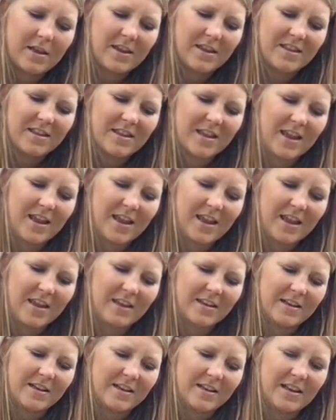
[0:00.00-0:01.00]
And
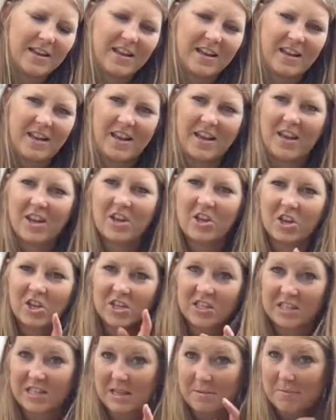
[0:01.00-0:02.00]
then you're
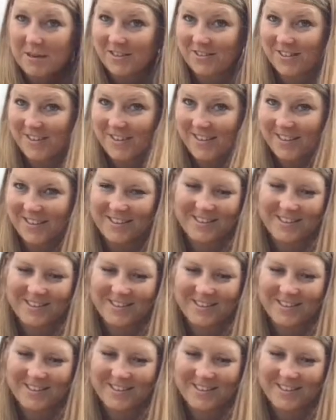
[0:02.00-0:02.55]
going to see the magic.